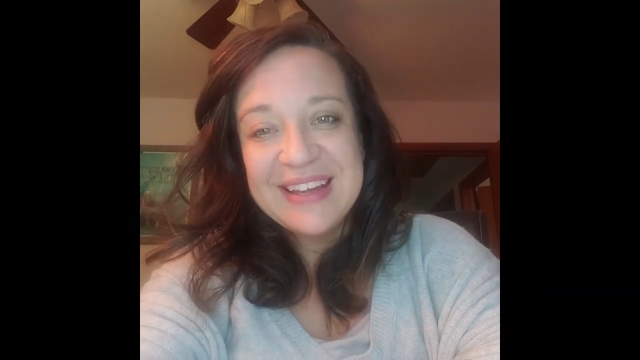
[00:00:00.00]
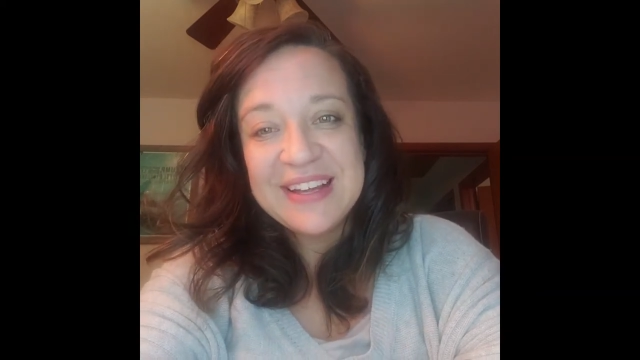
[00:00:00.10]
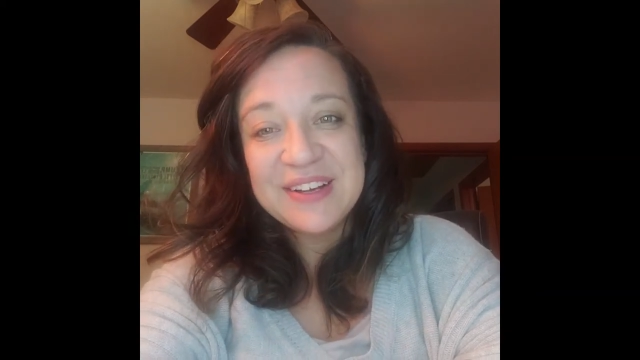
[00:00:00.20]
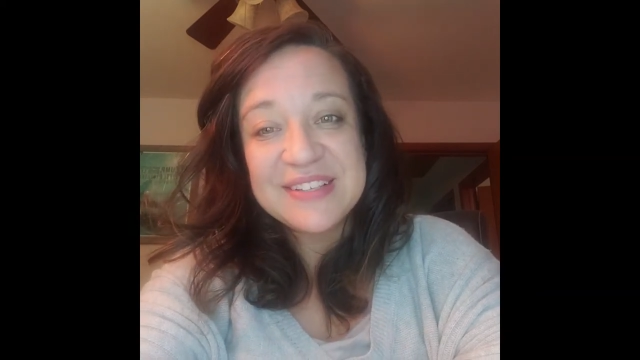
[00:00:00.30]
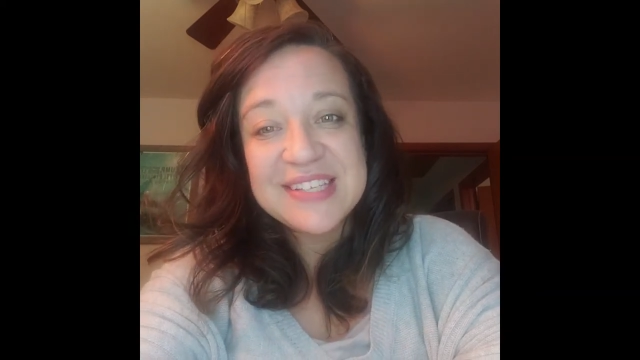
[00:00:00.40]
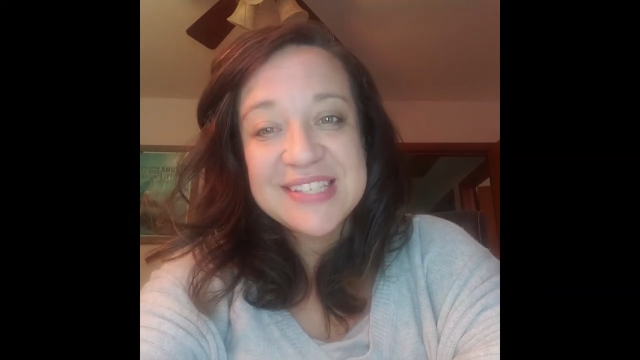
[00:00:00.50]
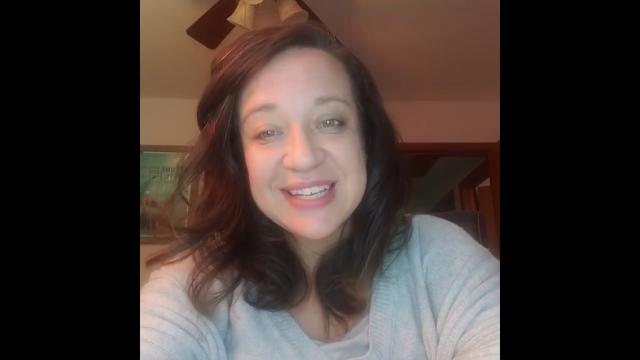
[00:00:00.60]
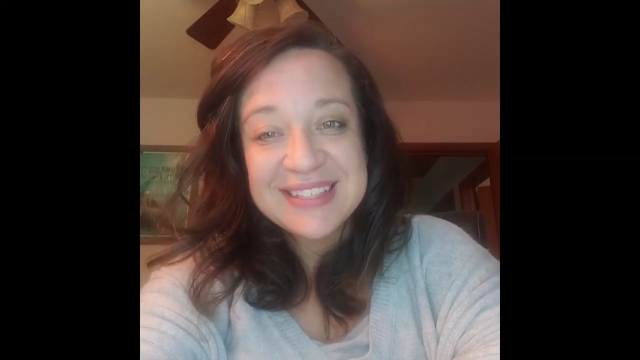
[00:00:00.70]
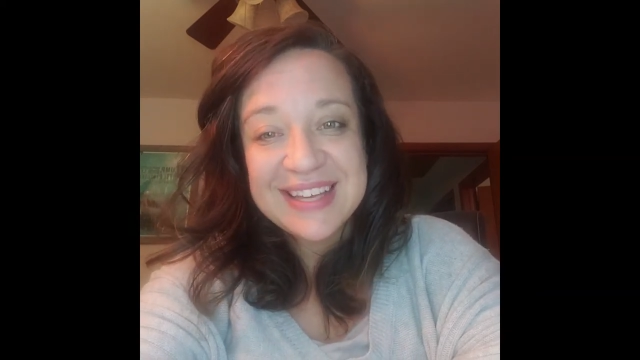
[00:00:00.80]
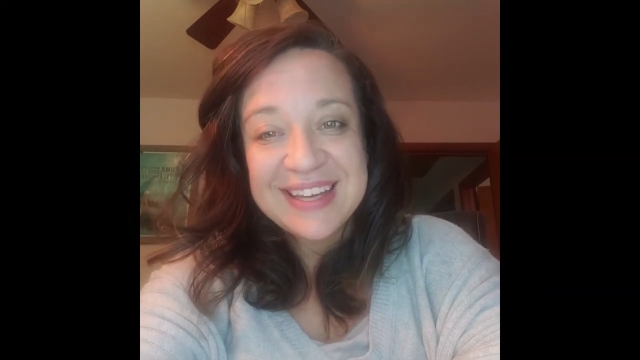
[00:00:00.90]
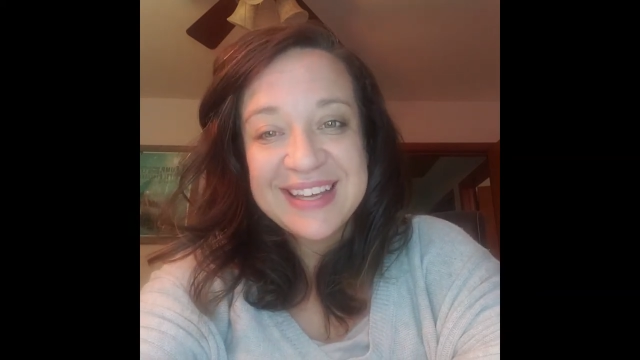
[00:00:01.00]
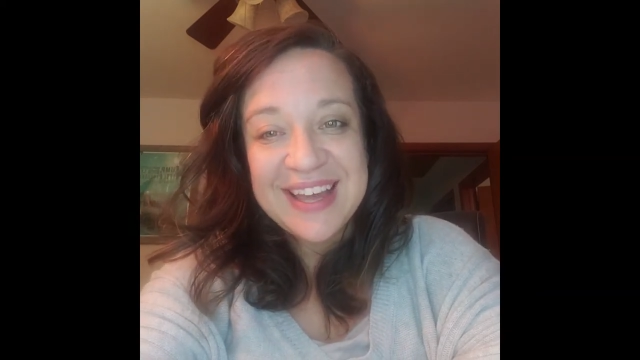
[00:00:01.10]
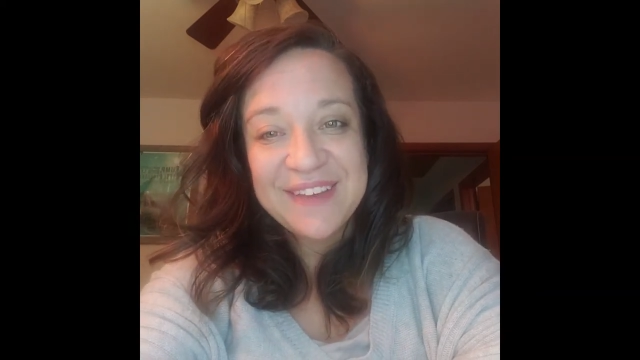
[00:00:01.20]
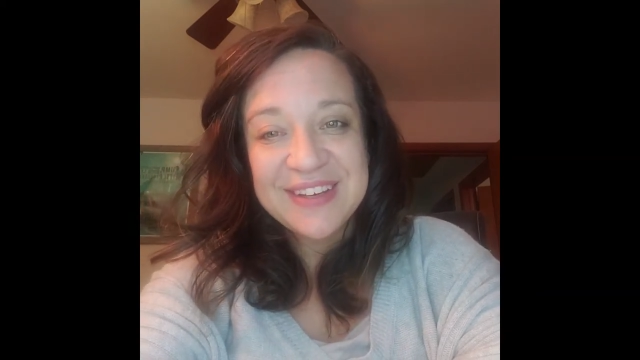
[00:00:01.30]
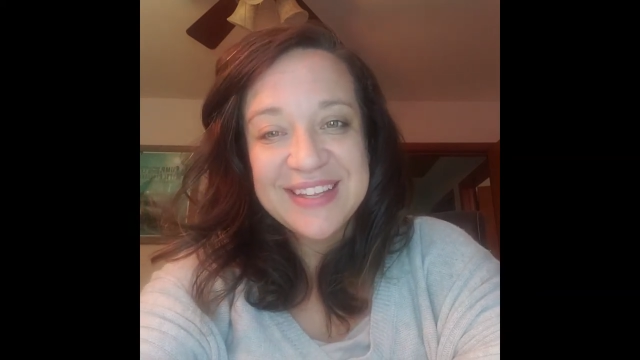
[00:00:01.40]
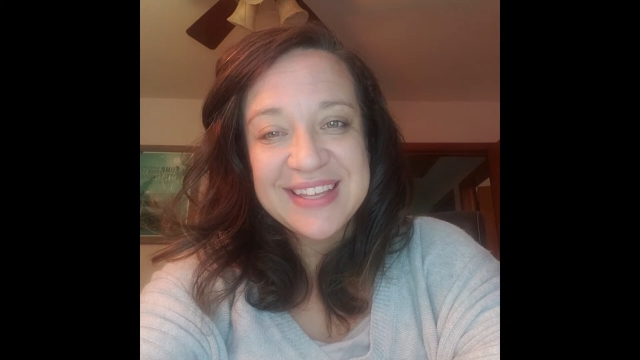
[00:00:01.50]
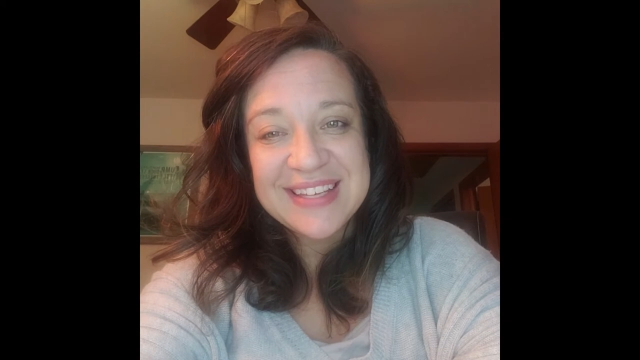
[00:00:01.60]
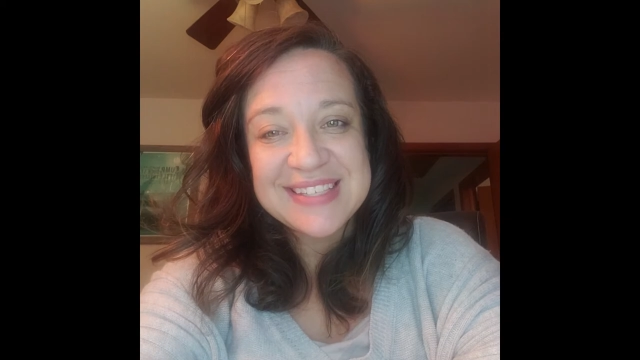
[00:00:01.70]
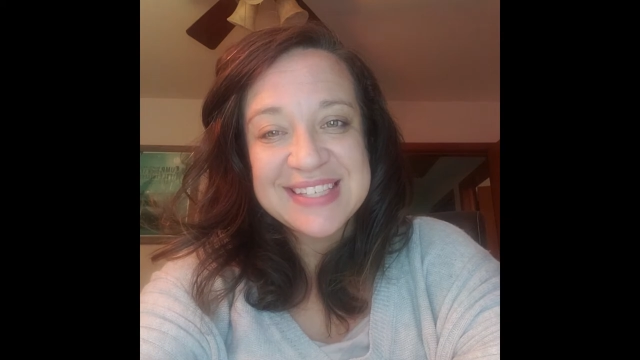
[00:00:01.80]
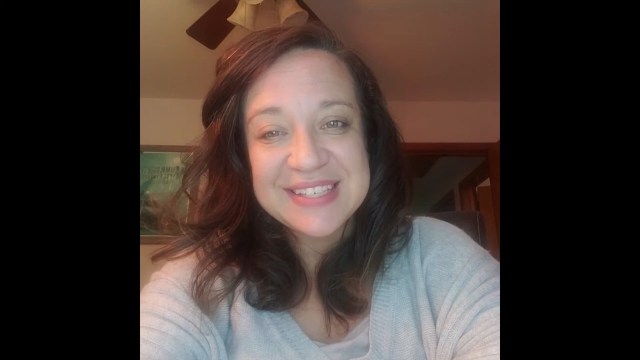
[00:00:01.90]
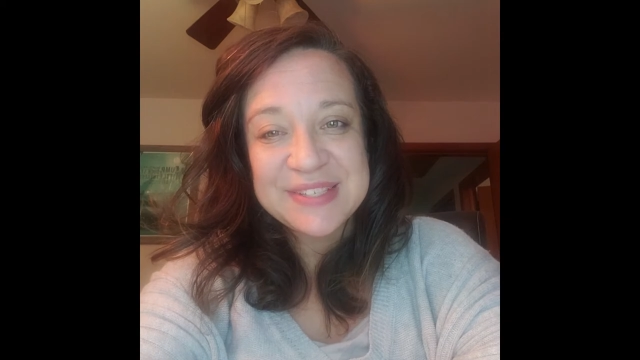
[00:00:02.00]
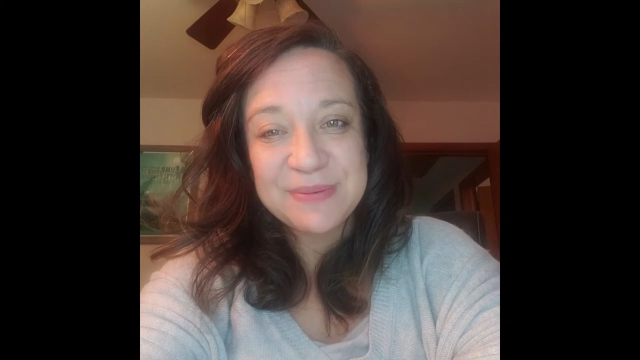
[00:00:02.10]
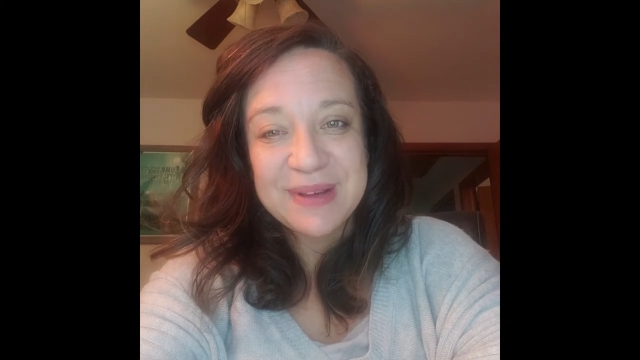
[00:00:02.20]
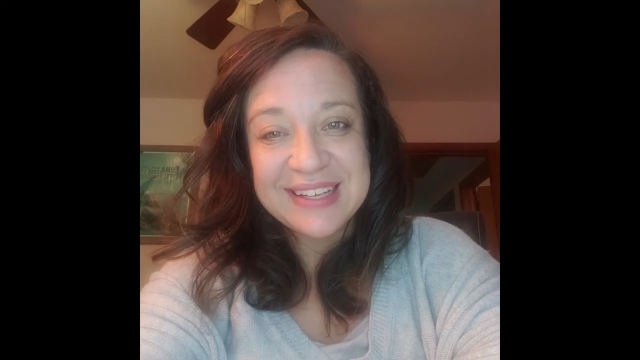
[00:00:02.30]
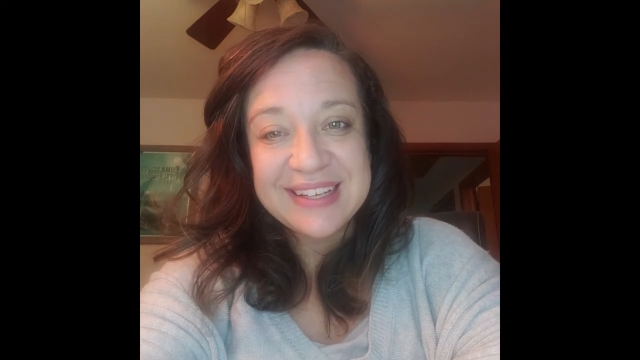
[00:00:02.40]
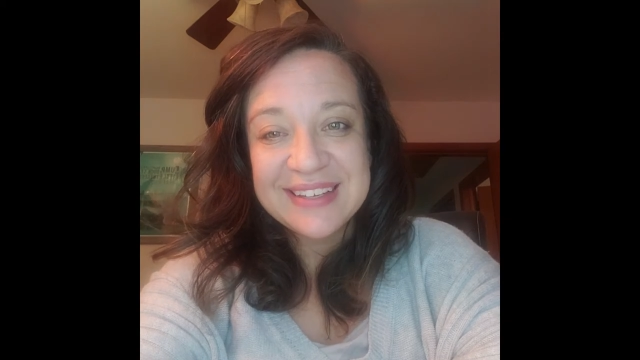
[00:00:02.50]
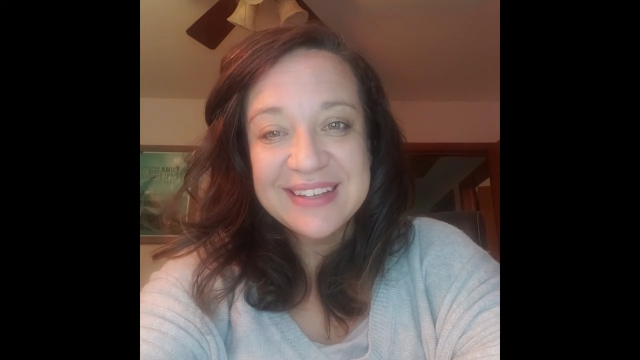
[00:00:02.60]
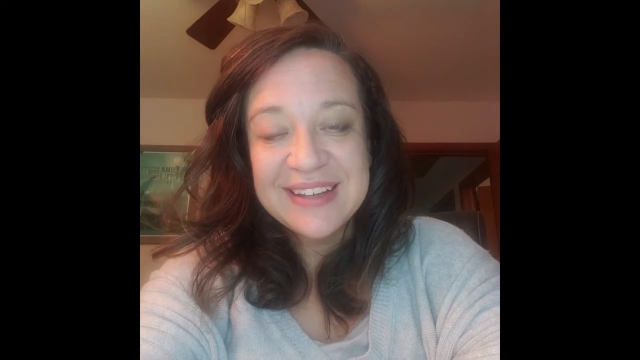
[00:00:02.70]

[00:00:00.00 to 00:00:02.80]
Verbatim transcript: and on Sunday, everything sits ready.